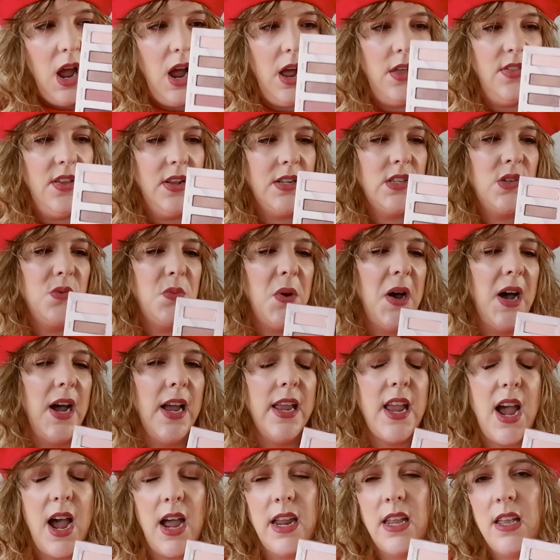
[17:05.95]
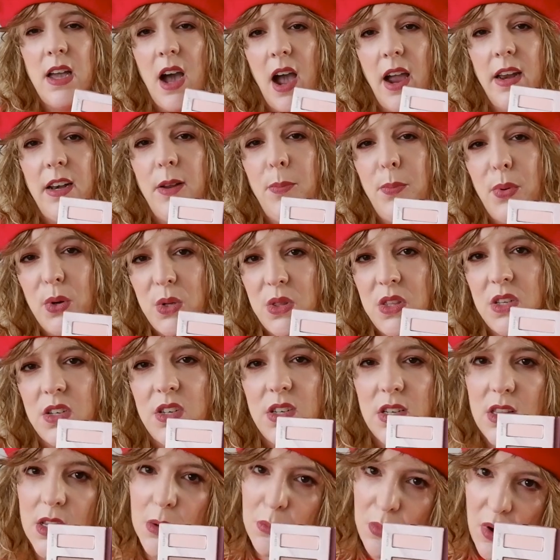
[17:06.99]
And that's why I kind of put
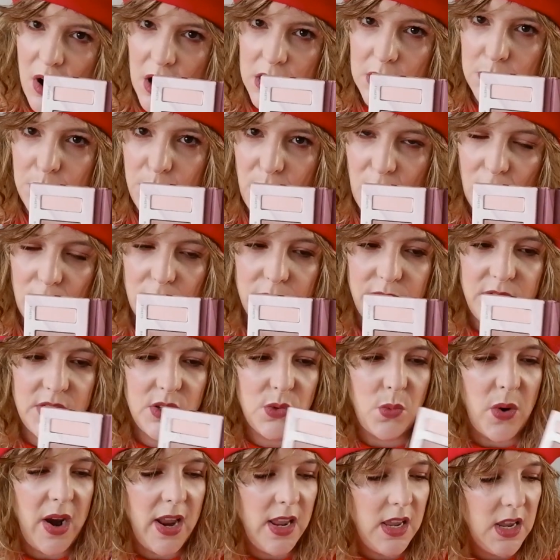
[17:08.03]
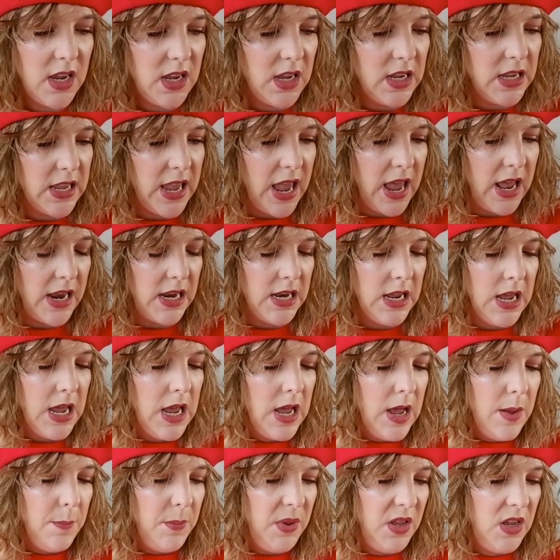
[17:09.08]
this in the bottom part of this ranking again,
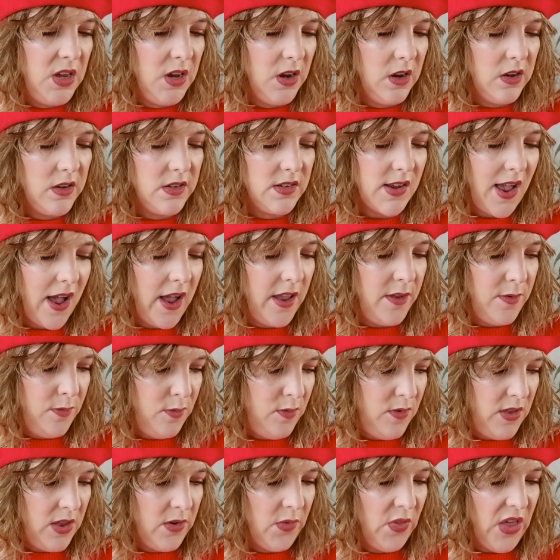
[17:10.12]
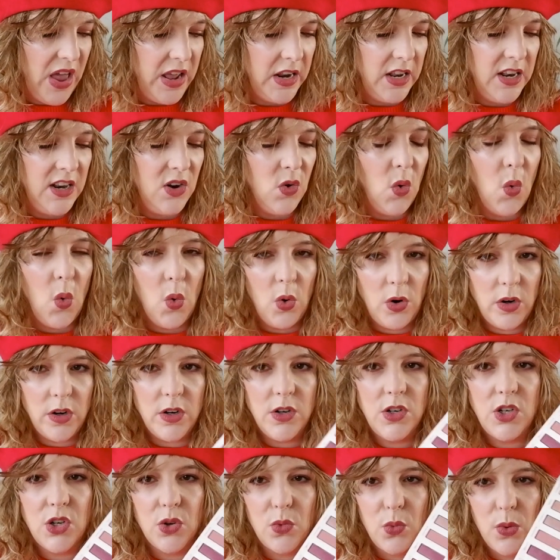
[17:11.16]
because I feel that in
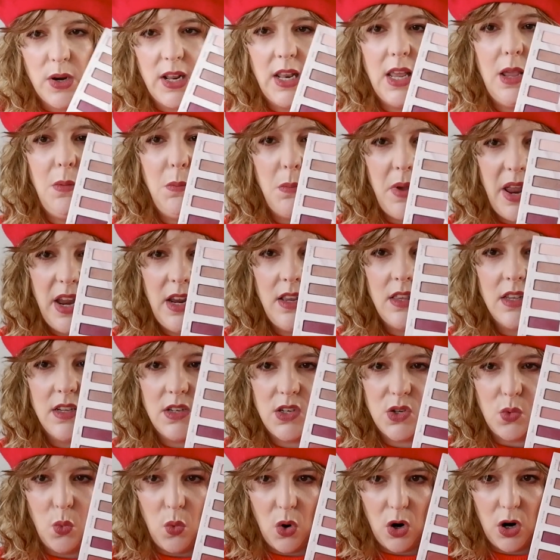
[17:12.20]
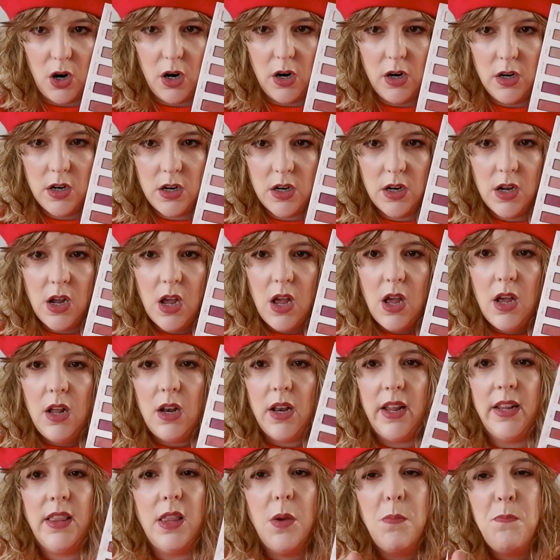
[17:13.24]
order to really make this work,
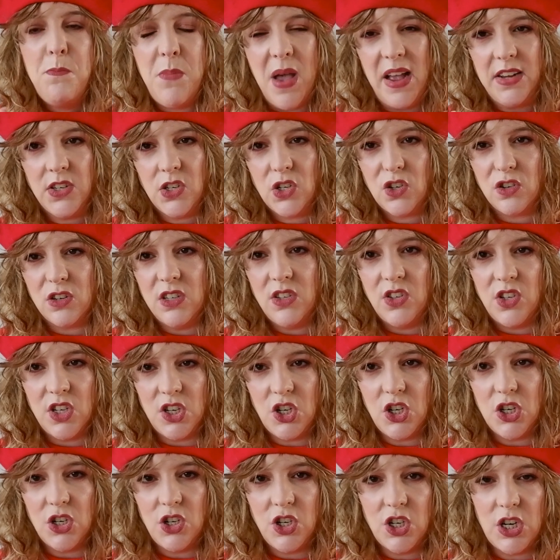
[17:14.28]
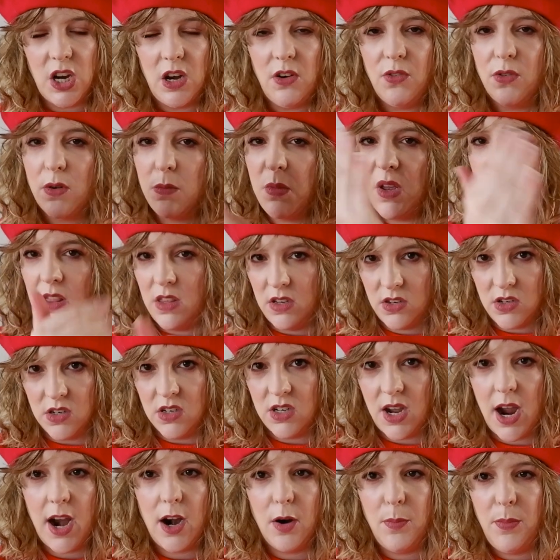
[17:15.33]
like the best transition shade for me in this
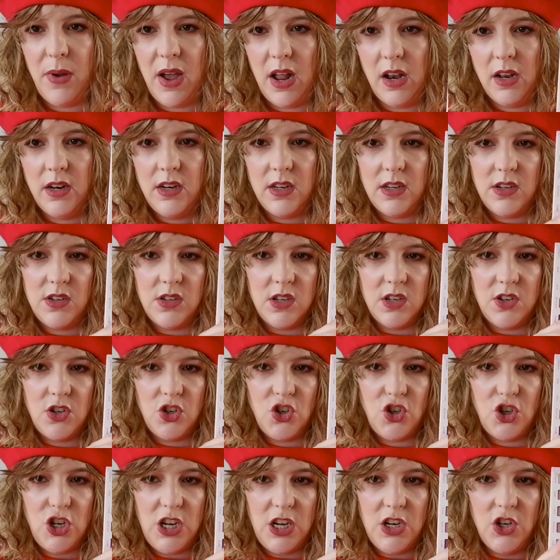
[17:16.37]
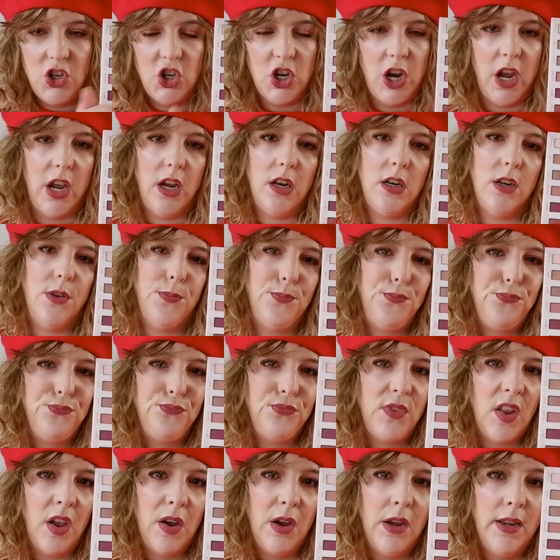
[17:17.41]
entire palette is this cheek shade.
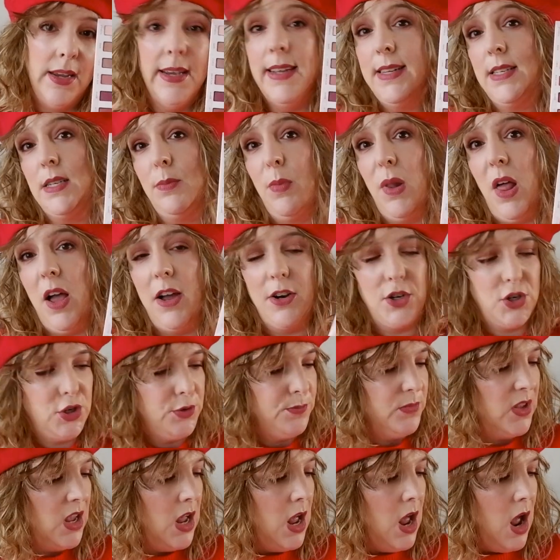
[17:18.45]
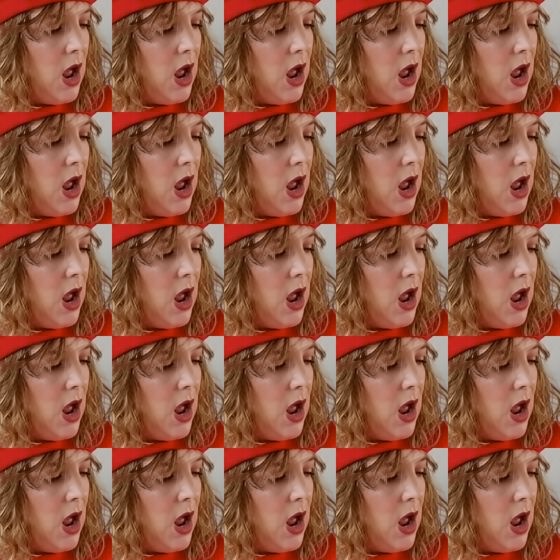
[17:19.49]
It's a blush.